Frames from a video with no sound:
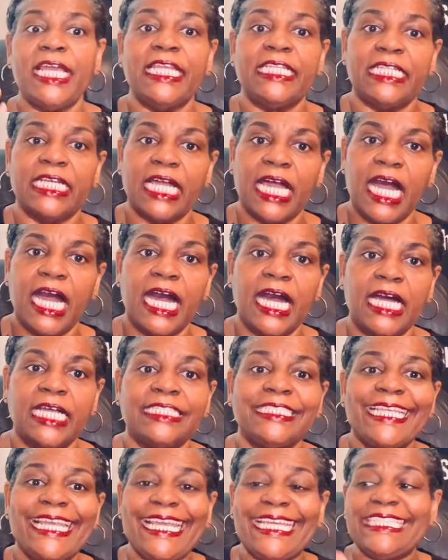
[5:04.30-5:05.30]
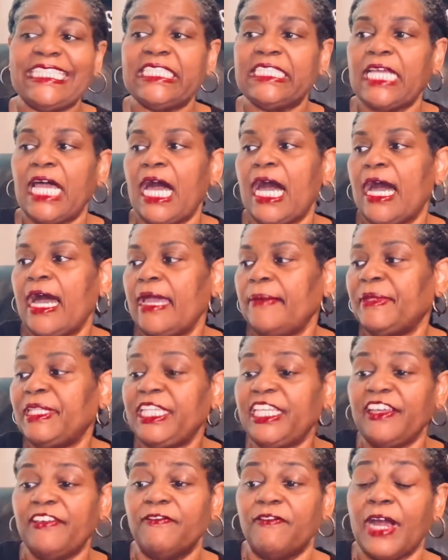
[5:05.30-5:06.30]
and the cons as time
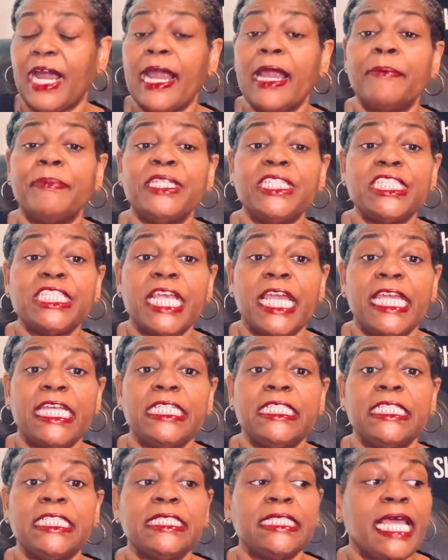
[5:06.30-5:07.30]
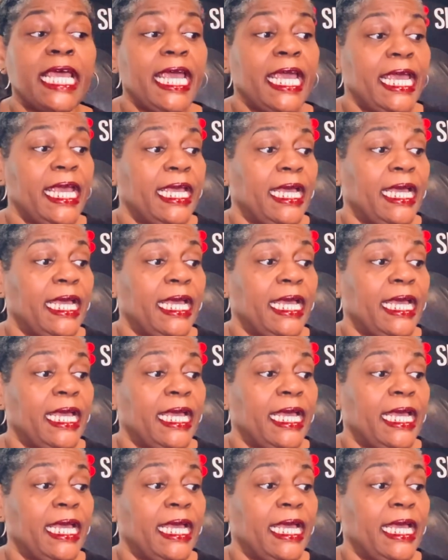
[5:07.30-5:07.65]
and the environment changes,